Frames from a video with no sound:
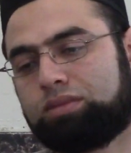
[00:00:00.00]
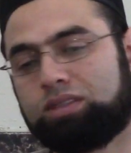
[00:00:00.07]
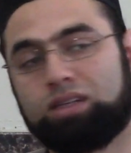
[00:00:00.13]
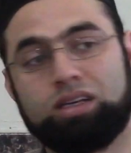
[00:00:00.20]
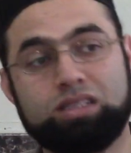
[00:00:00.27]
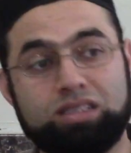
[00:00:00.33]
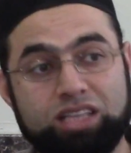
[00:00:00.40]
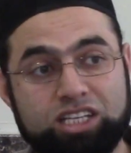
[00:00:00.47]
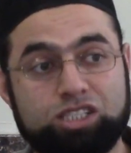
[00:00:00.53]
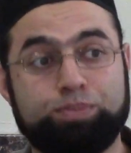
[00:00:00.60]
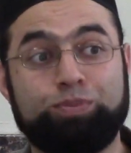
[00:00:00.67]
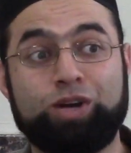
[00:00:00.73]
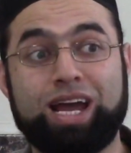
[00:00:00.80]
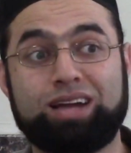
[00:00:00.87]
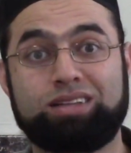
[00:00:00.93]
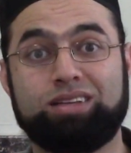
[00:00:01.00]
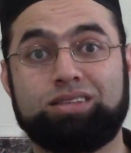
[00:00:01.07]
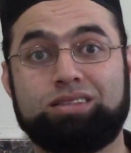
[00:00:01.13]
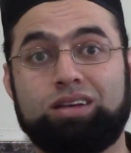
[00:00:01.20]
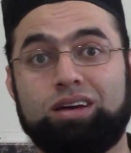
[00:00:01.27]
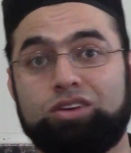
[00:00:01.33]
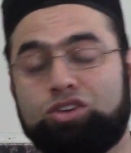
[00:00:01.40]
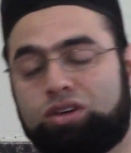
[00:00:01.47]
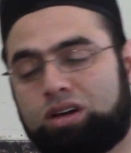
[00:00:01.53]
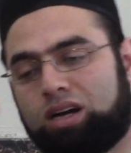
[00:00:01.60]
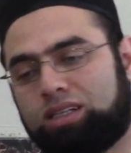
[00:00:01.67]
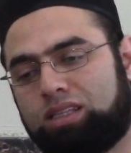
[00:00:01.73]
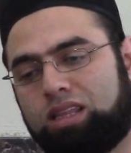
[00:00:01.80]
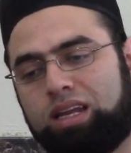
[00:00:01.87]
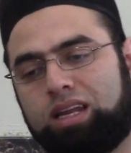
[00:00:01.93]
It needs practice, huh? You
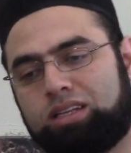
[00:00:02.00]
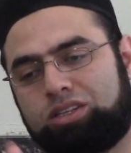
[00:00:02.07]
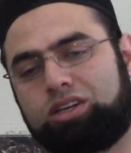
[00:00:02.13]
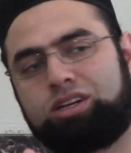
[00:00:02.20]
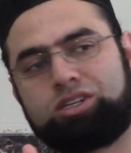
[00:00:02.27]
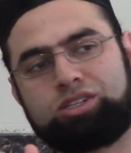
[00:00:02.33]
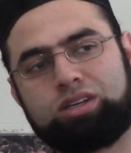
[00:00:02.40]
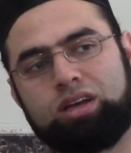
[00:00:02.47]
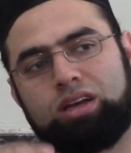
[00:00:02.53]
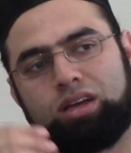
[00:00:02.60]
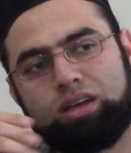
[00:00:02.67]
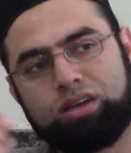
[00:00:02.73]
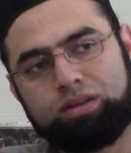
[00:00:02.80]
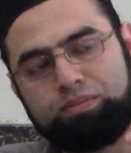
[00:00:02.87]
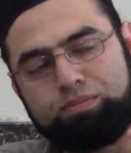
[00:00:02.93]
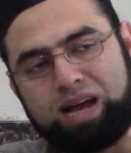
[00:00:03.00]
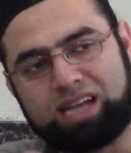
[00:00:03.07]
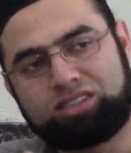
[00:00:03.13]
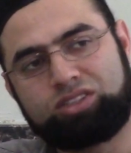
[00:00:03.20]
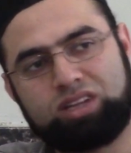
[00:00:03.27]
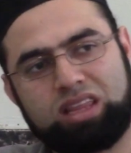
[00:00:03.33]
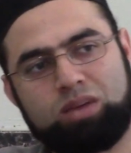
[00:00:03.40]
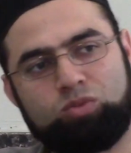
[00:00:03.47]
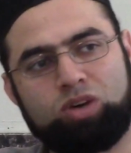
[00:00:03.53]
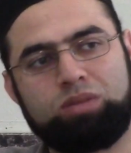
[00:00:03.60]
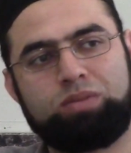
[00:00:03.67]
cut the letters, master them one